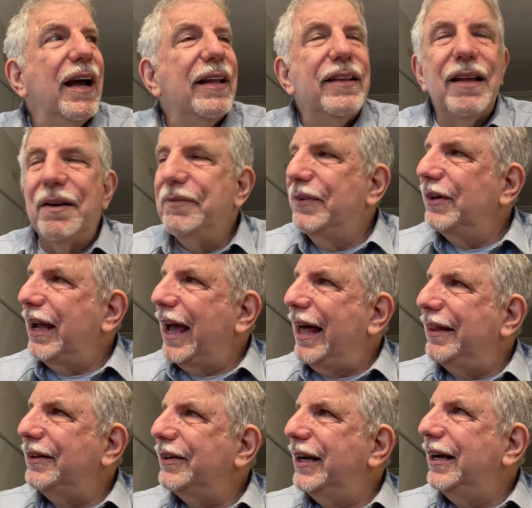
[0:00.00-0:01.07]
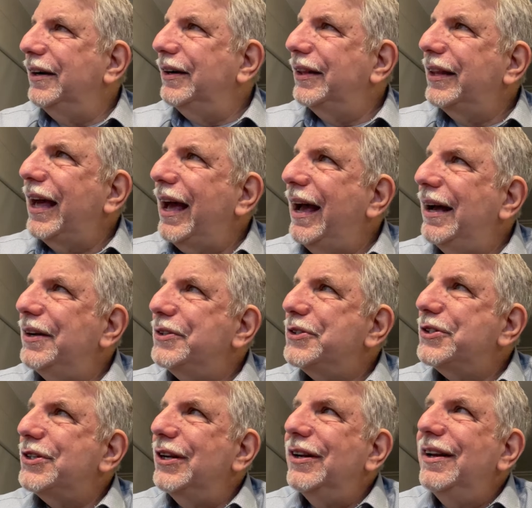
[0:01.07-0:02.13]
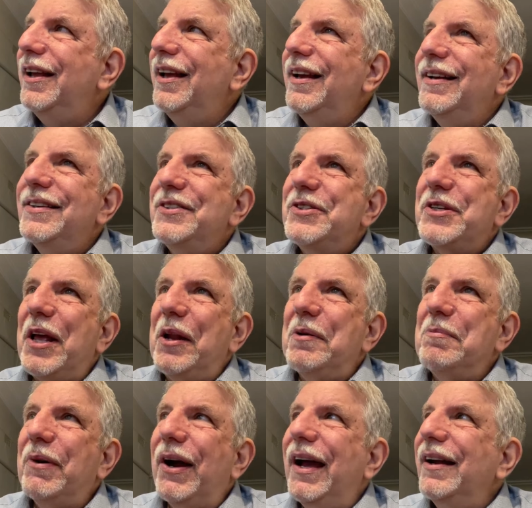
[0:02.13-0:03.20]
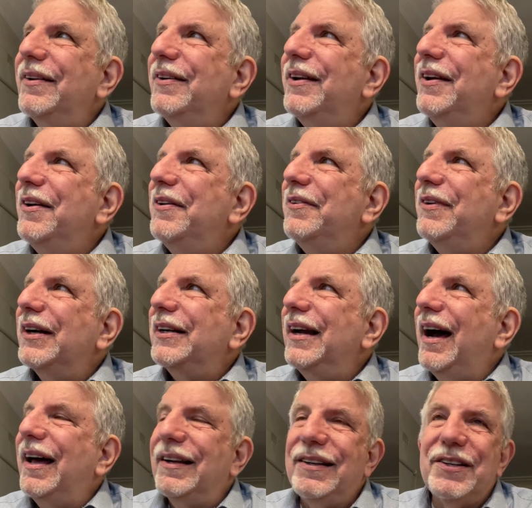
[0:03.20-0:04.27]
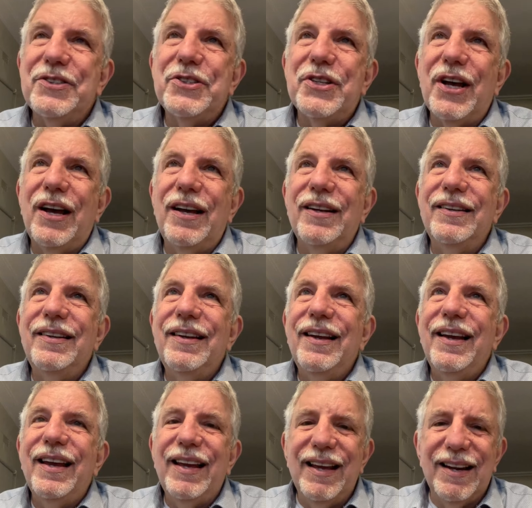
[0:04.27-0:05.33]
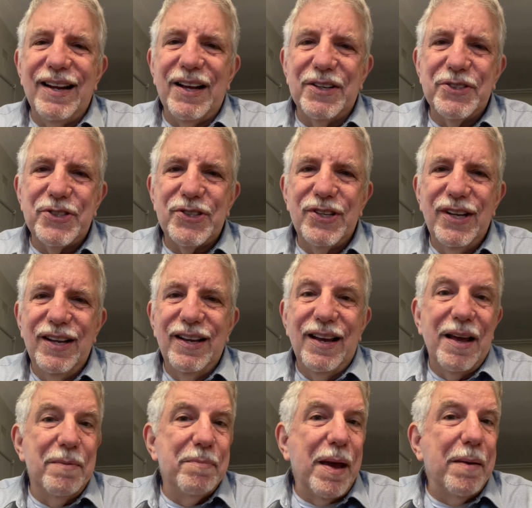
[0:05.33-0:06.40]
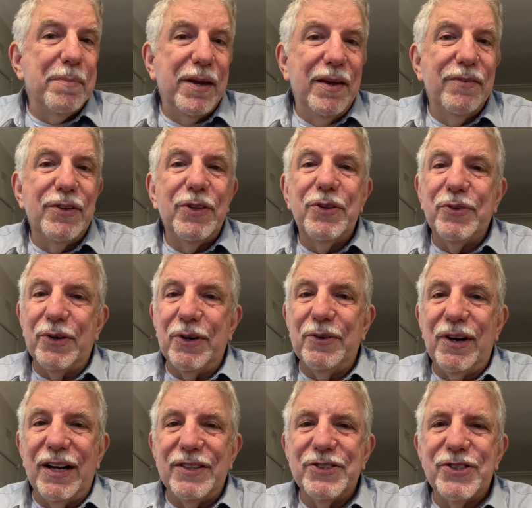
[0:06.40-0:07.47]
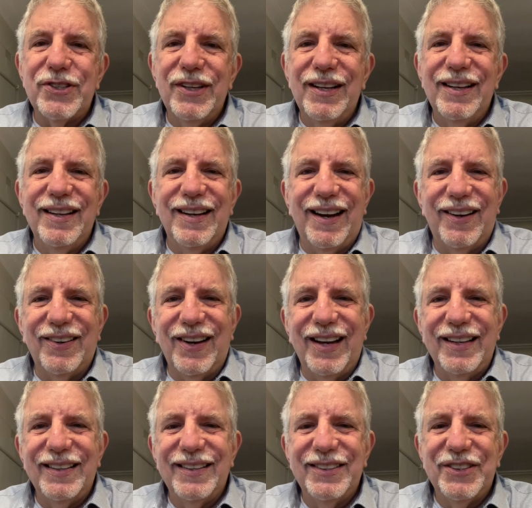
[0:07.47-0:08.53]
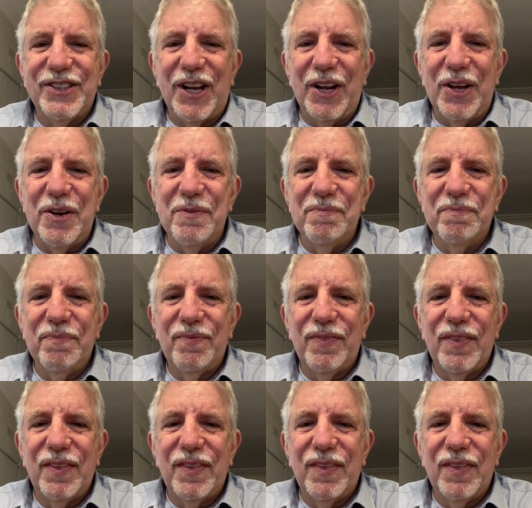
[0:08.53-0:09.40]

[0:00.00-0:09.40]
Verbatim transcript: and then we'll gather here at the house and celebrate what God has done in us and maybe even through us. All right, shalom.